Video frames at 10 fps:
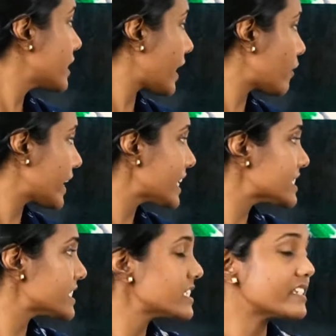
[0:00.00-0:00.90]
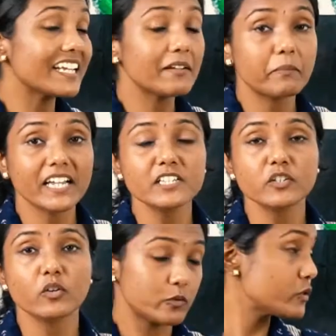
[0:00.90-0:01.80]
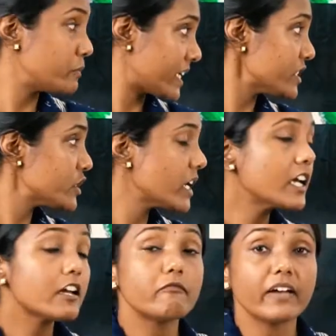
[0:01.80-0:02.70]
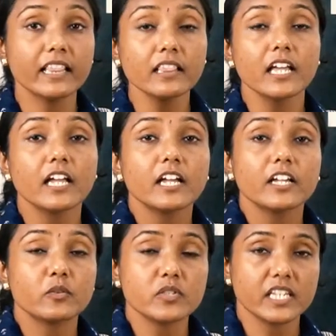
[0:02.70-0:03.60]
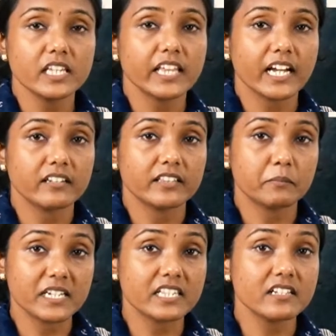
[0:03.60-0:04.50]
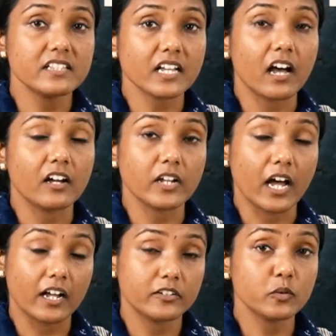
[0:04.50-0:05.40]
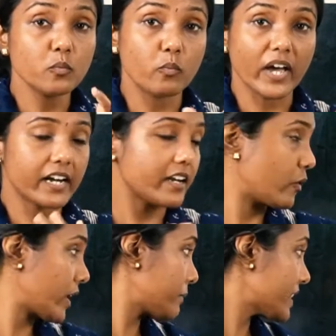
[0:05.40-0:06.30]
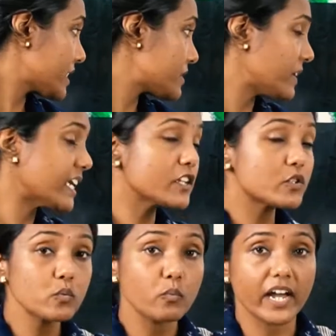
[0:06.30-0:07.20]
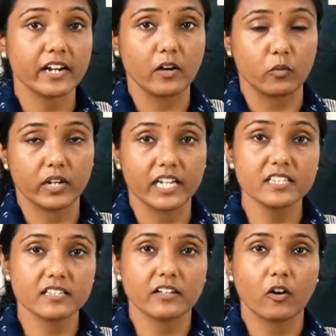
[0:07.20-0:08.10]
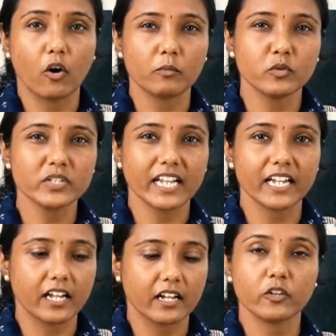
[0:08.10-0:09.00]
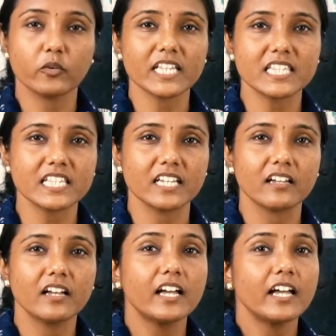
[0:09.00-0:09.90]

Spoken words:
Now next is replace your toothbrush when you see that the bristles are to wear down. I mean, it's begin to wear down. It's almost like you can see.